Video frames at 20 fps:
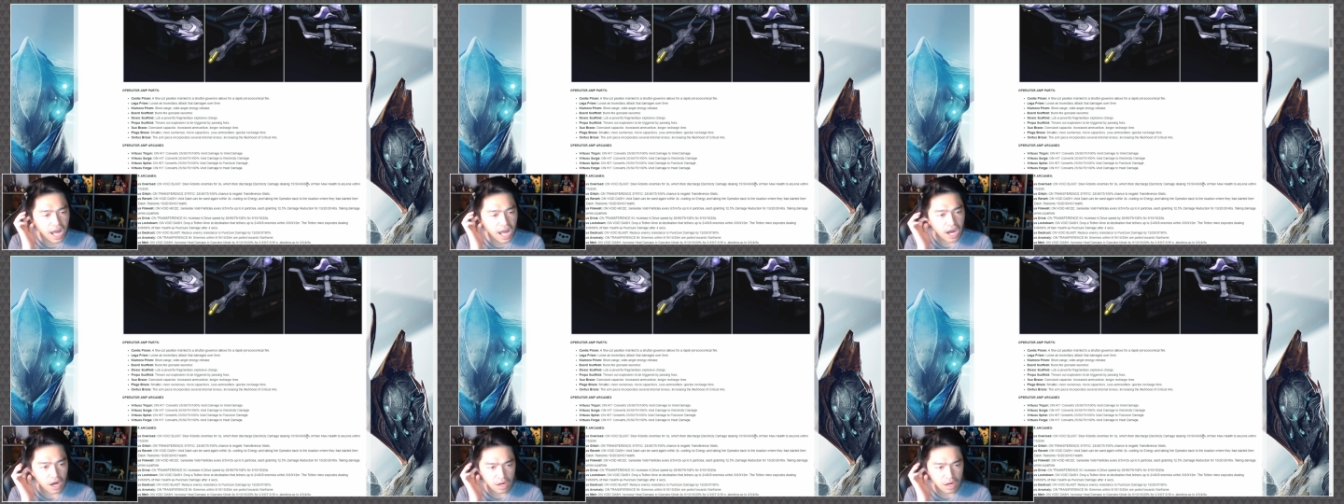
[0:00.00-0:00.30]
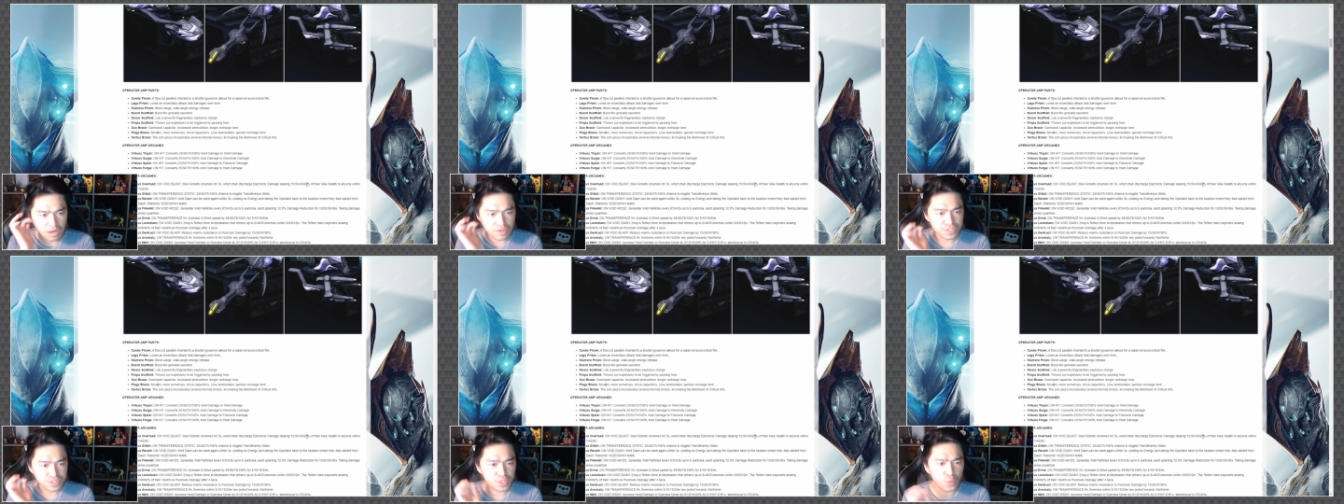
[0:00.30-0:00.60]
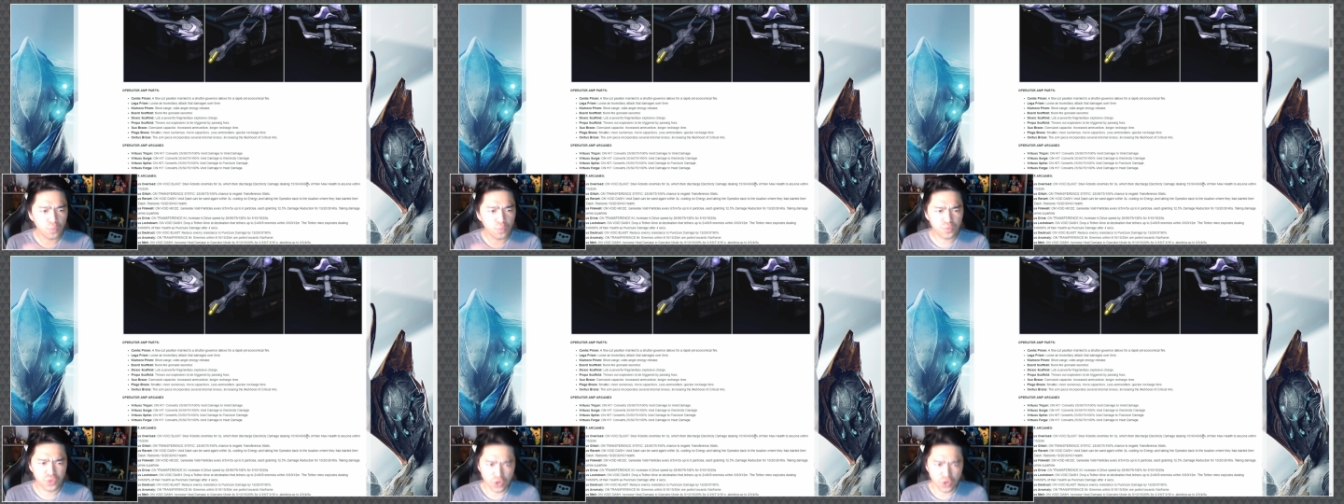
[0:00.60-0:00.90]
Oh,
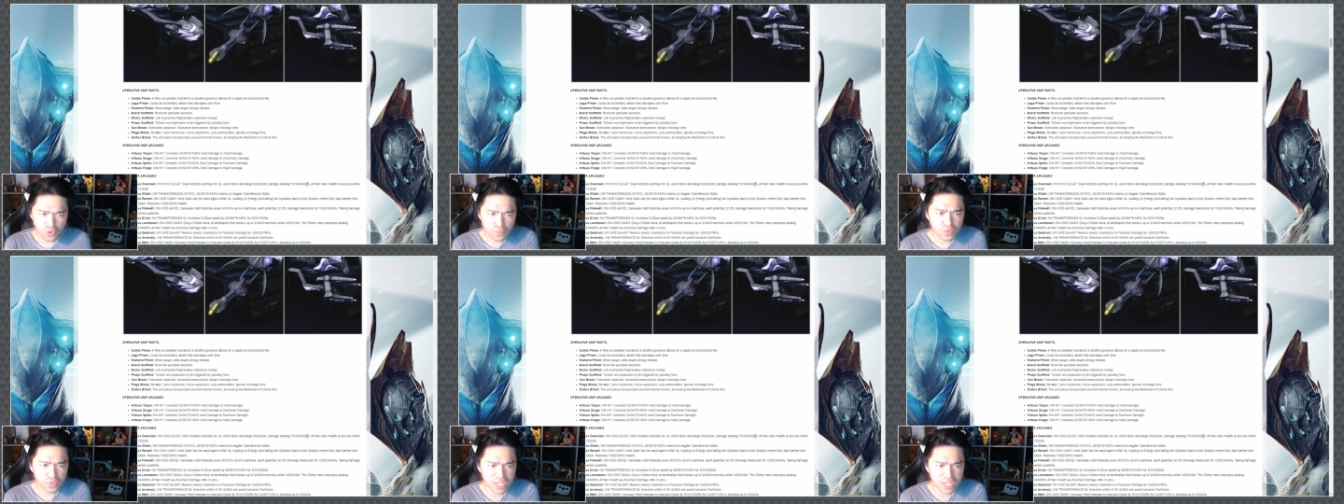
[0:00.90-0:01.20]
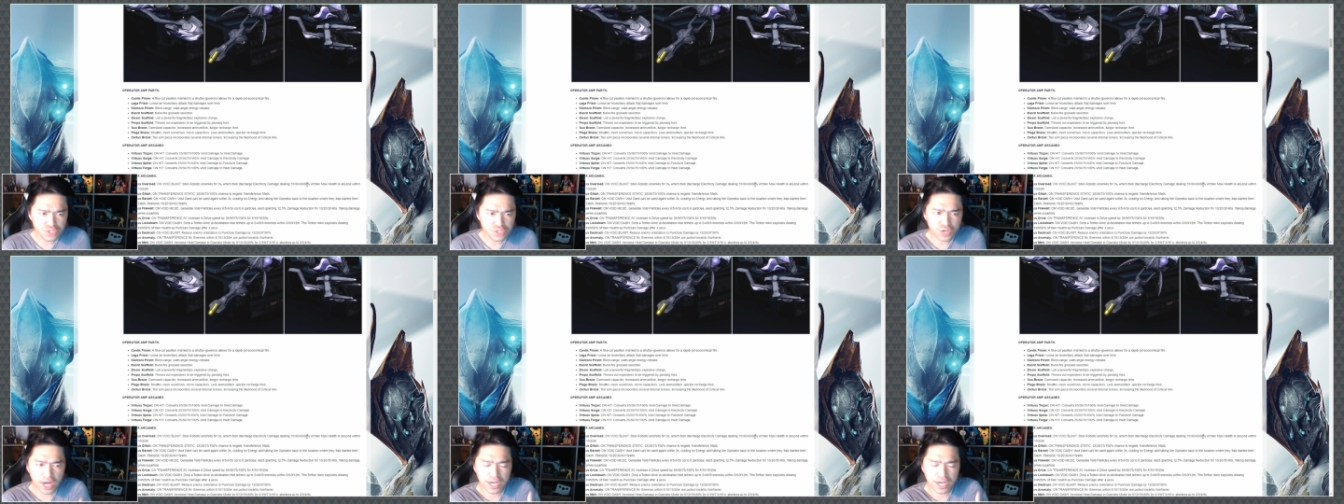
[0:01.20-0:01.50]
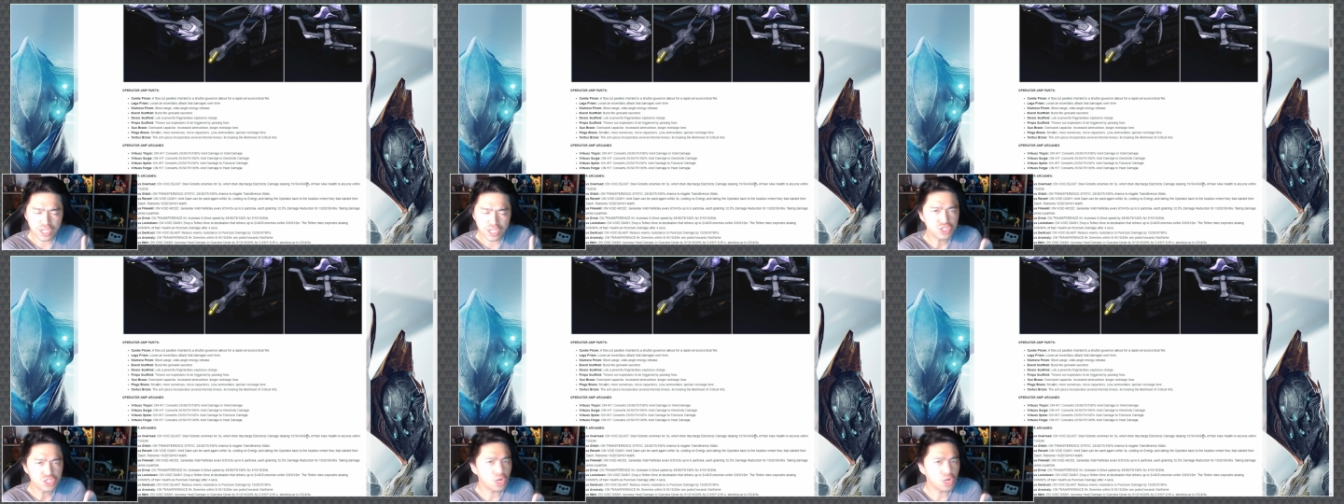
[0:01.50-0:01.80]
so they're really trying
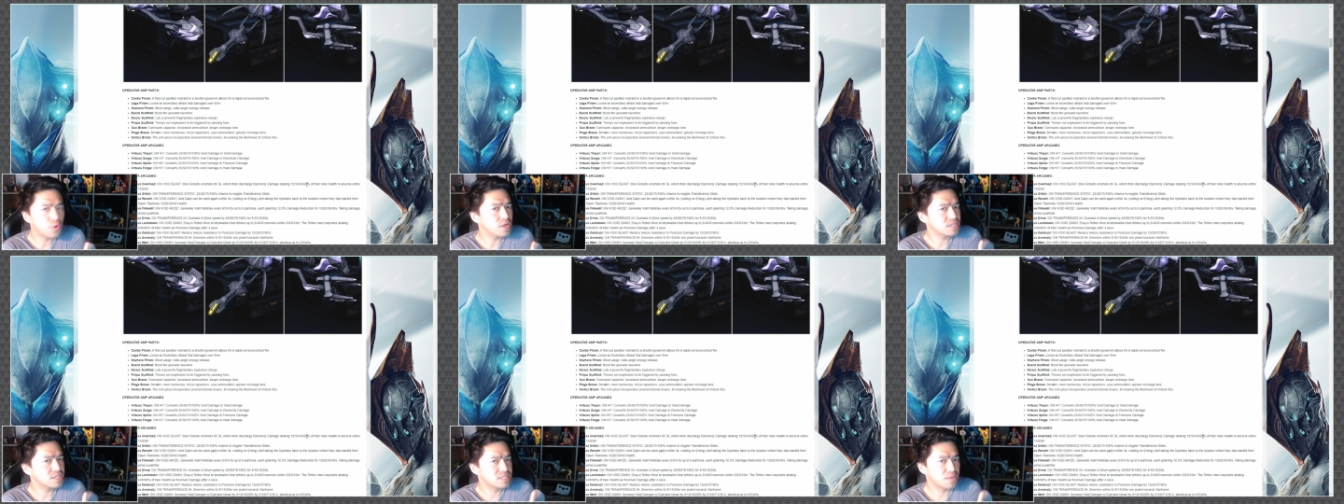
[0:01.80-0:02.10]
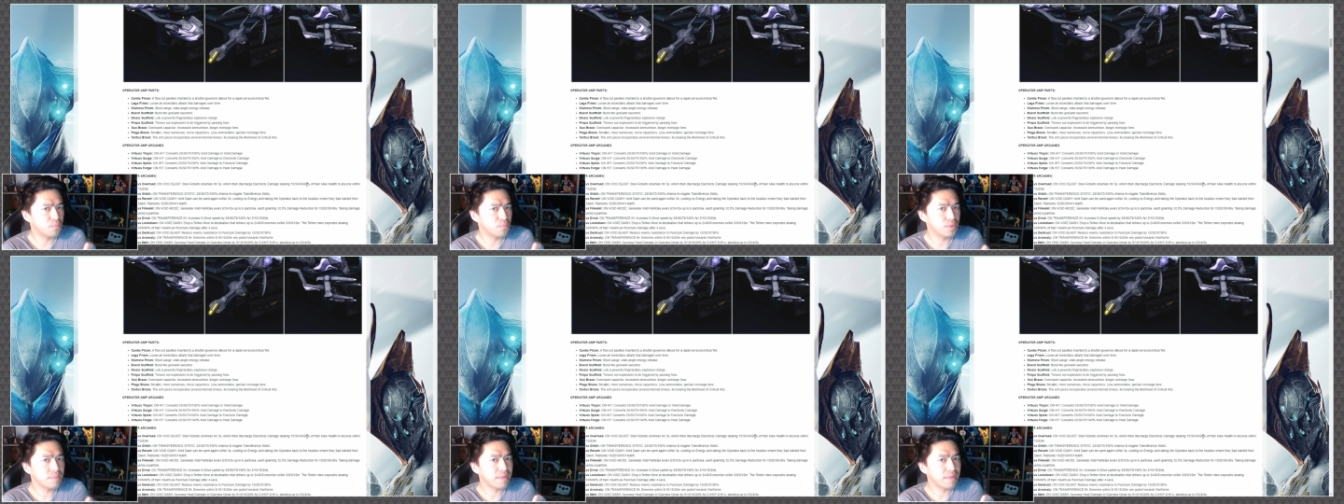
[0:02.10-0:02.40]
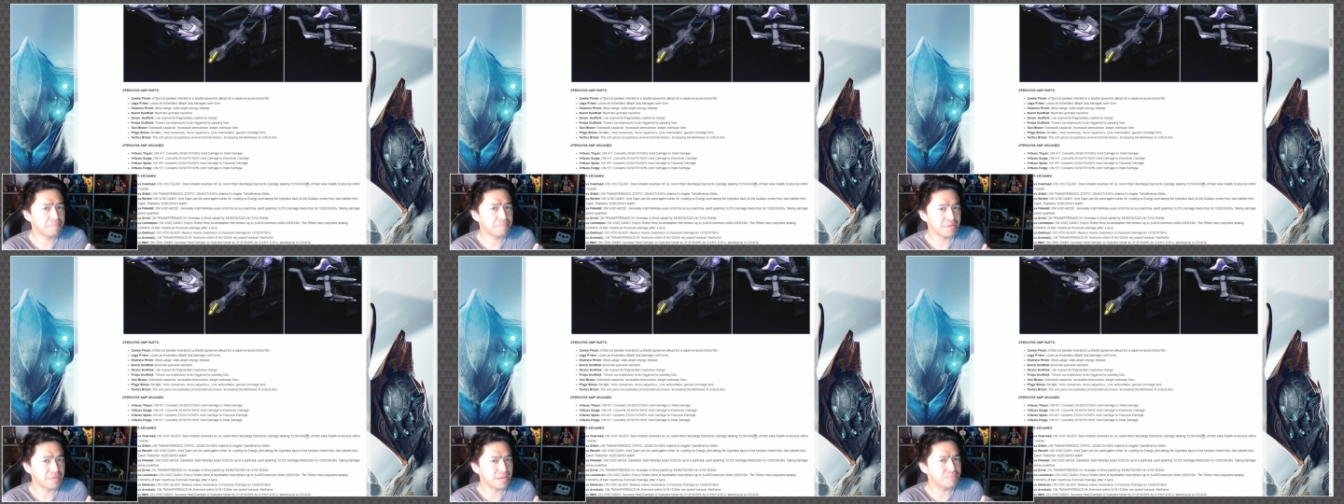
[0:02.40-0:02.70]
to show us that we
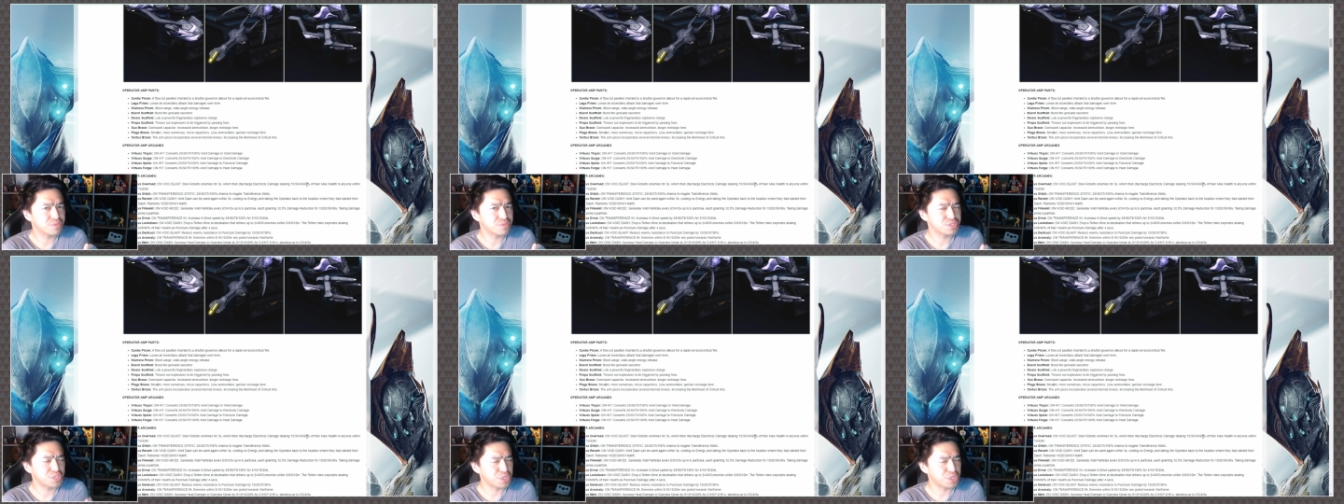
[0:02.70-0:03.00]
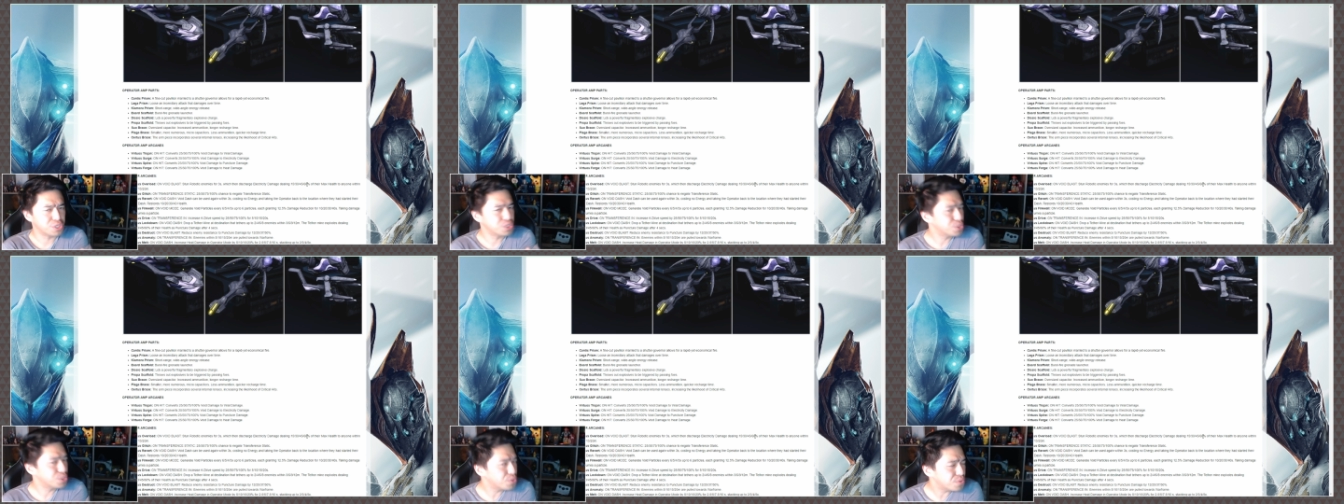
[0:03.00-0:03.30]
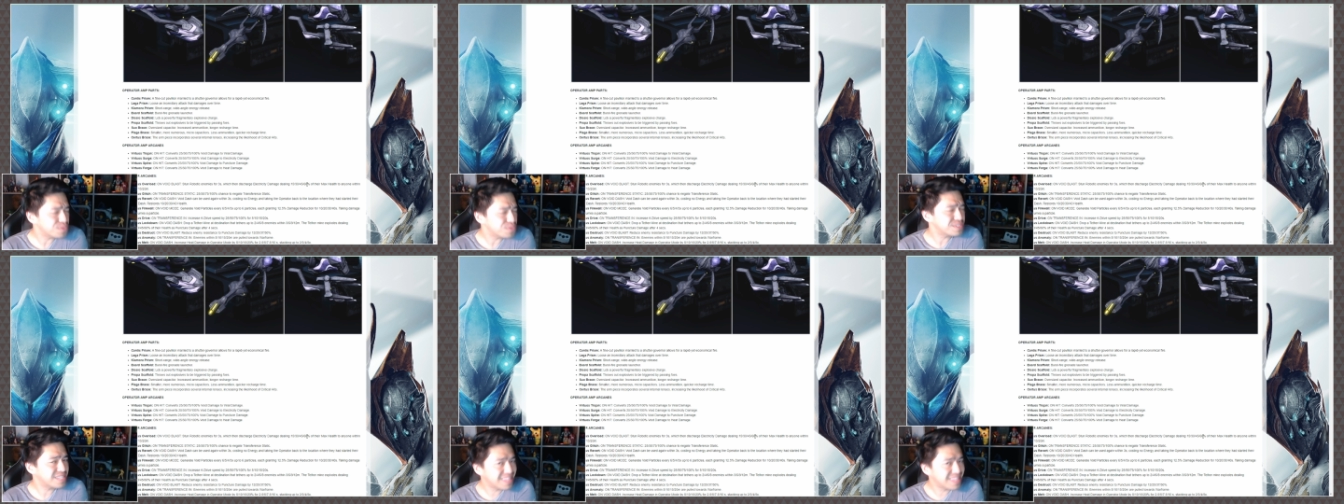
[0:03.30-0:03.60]
might be able to
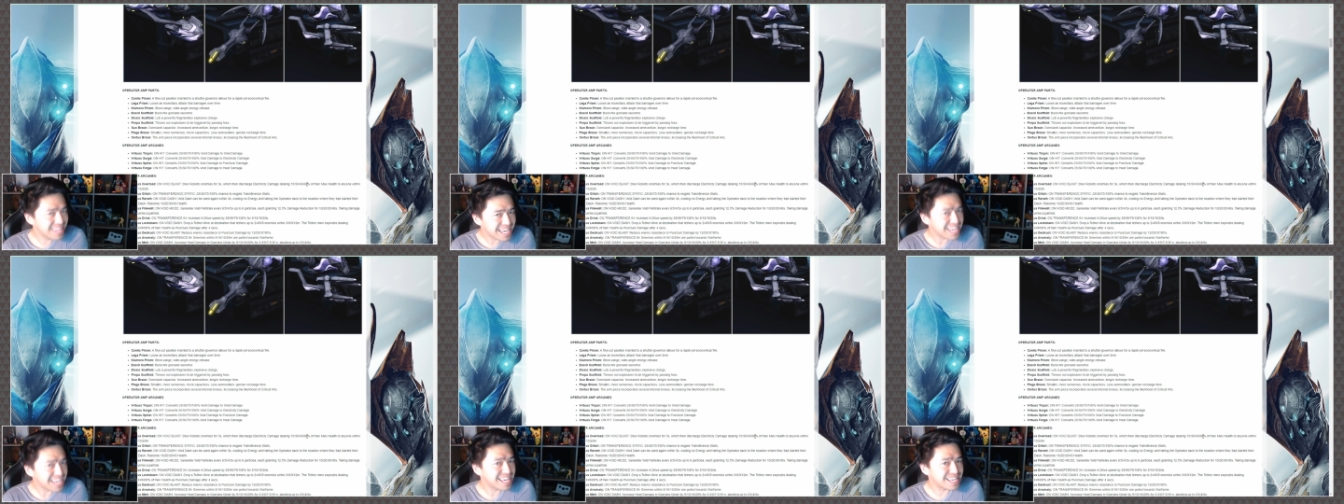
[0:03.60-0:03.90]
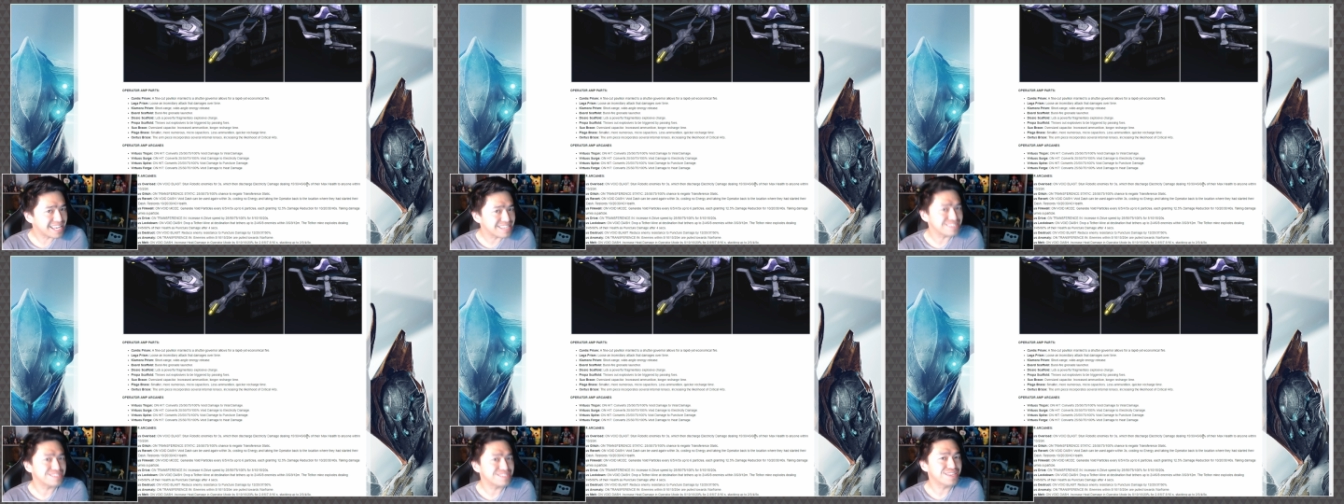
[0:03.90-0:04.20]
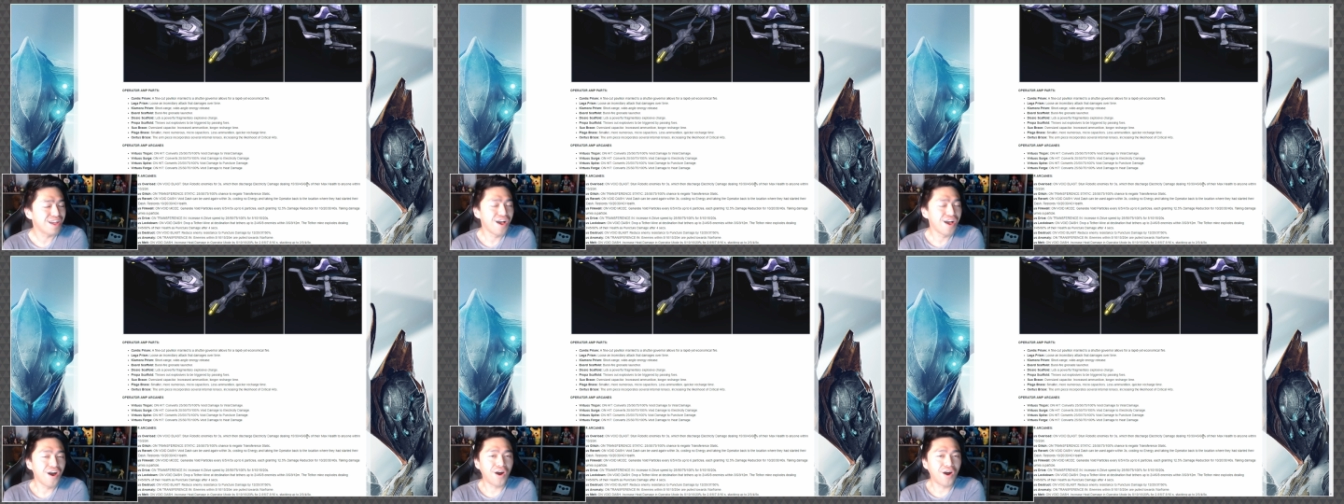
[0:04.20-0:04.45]
use these